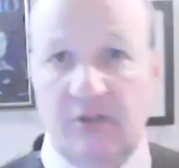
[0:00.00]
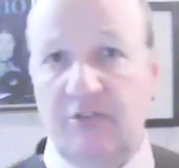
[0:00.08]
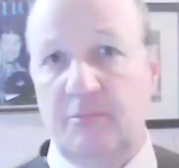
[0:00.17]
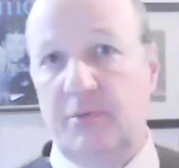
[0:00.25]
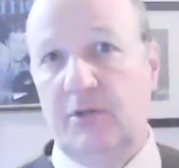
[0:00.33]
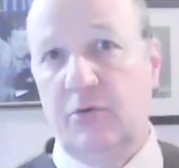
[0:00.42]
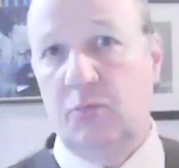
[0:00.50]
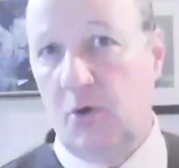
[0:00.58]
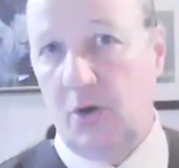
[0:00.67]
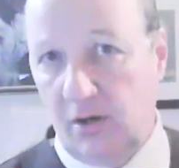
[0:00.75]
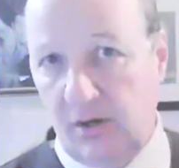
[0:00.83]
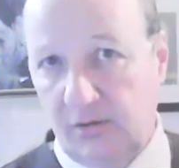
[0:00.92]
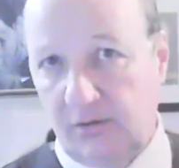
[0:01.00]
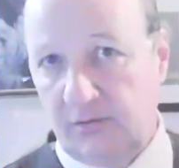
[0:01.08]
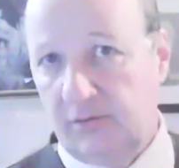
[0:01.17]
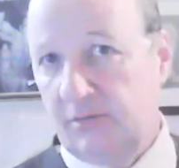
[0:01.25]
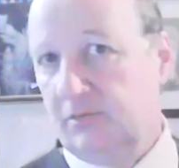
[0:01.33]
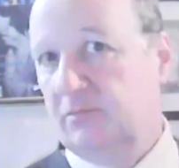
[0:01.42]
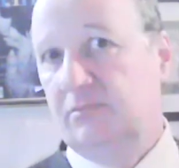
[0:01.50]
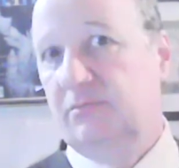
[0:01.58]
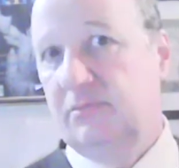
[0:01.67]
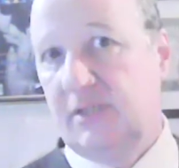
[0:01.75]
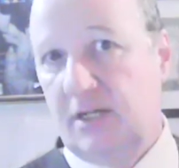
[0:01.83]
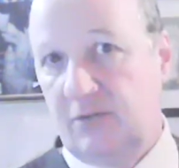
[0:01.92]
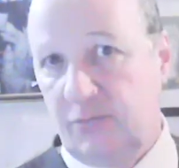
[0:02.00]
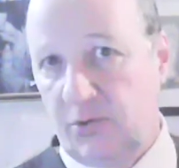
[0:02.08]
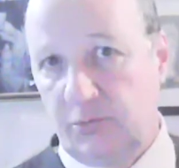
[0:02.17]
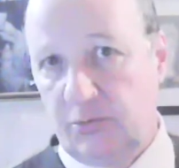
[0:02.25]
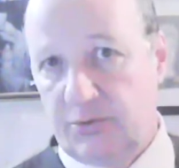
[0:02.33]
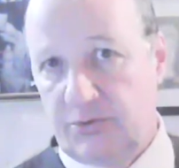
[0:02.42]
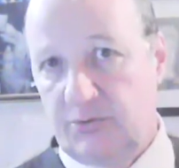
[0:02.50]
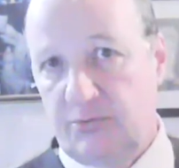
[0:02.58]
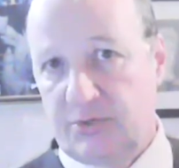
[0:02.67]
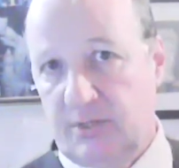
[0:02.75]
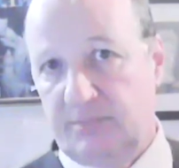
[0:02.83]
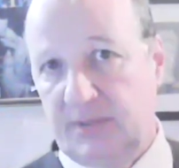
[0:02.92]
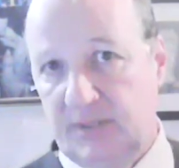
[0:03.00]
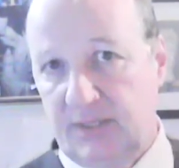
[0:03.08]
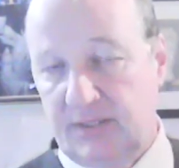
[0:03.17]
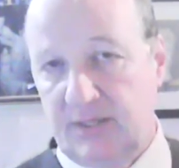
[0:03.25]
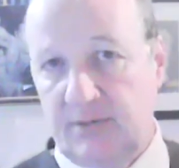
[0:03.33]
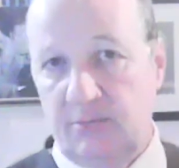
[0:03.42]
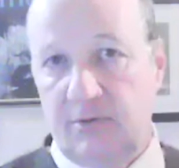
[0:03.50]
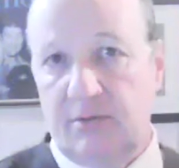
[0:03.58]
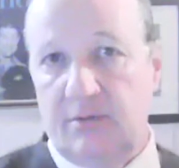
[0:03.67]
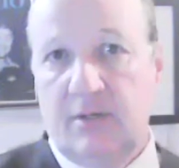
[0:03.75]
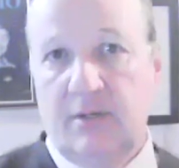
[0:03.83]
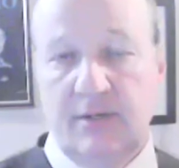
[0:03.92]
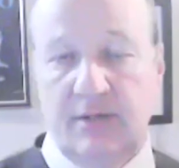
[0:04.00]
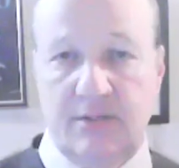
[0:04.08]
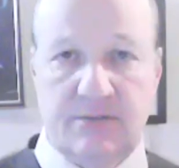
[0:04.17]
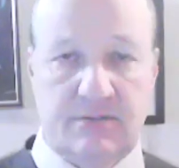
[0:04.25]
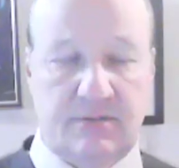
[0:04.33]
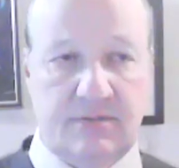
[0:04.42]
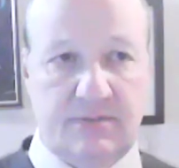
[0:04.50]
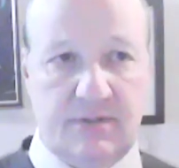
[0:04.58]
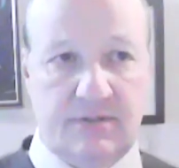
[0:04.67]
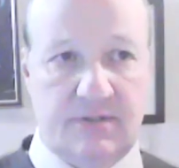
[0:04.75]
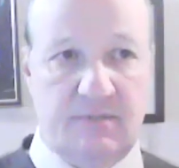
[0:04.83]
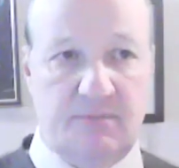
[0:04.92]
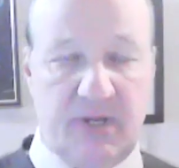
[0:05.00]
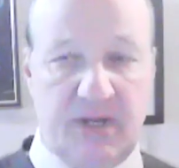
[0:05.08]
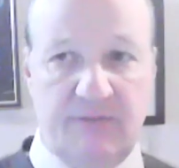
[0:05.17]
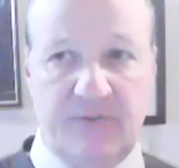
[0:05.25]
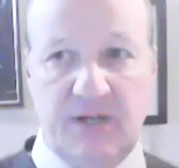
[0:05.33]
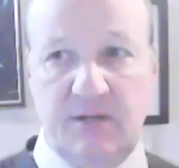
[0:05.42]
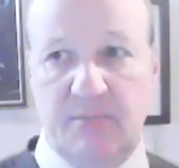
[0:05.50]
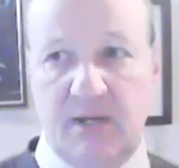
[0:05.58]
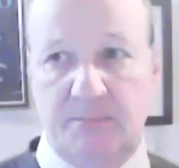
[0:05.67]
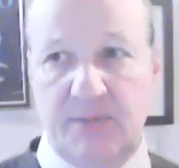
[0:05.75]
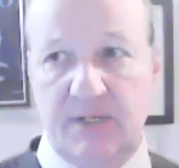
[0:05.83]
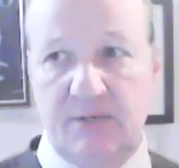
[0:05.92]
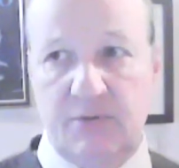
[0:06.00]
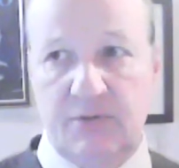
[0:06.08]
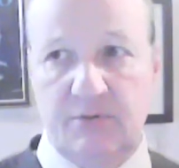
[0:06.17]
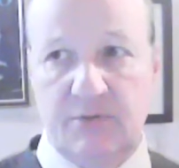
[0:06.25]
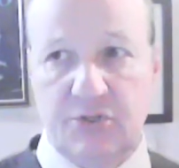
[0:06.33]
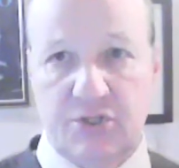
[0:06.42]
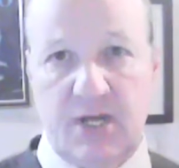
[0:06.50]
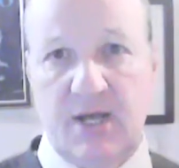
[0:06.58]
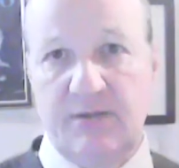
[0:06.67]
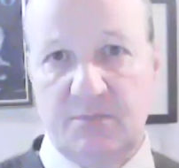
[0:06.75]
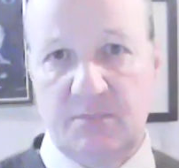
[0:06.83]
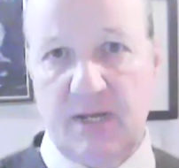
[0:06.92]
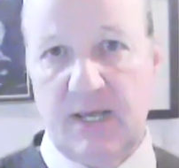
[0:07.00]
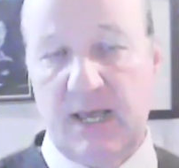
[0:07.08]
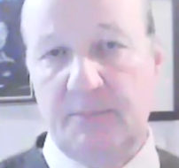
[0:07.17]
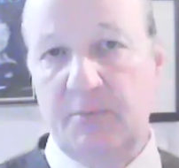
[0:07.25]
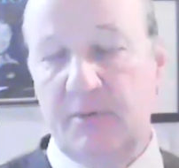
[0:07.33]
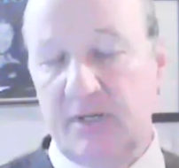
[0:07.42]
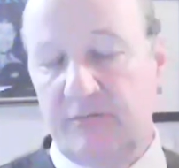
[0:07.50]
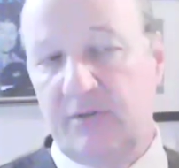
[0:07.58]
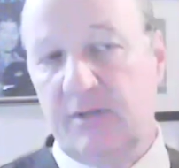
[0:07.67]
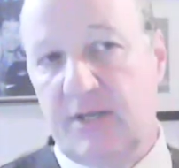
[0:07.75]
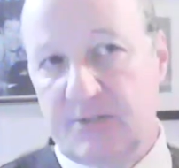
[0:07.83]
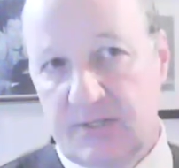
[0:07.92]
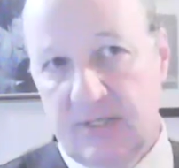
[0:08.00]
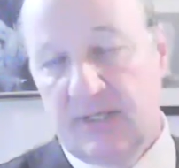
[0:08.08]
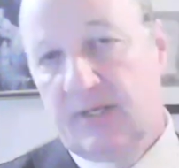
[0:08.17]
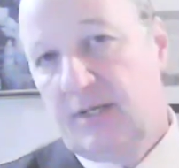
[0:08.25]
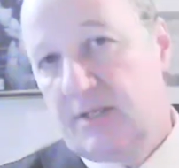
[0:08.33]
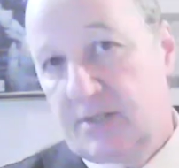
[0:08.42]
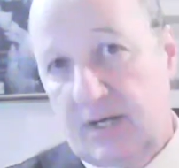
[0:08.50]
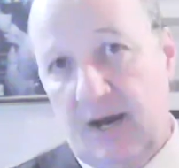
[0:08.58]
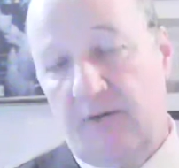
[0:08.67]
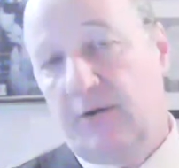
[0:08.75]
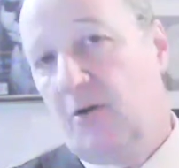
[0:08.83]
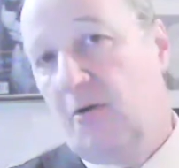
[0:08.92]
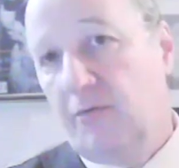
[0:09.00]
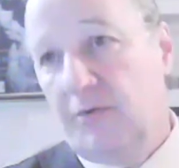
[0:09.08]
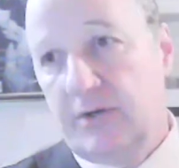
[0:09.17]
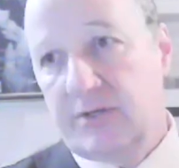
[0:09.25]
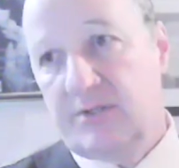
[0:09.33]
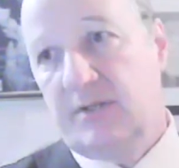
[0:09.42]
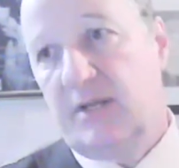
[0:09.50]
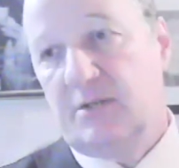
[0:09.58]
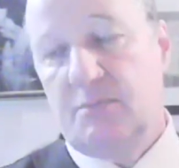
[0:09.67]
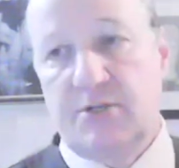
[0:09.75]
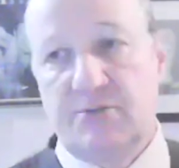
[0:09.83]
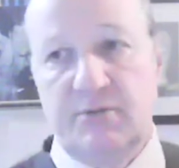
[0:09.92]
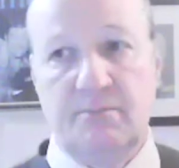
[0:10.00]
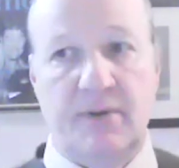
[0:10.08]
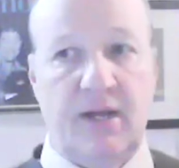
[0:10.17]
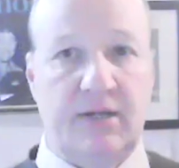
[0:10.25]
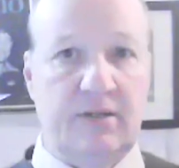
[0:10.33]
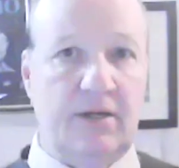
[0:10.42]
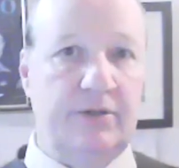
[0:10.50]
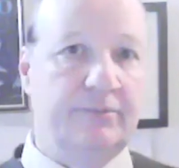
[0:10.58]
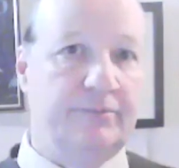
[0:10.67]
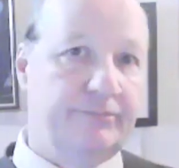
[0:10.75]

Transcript: of the Berlin Wall or the end of World War II or something like that, where it's in a big event. You might be when you're a child, this might have happened, but nevertheless, it's carried over and it still has major impact on it.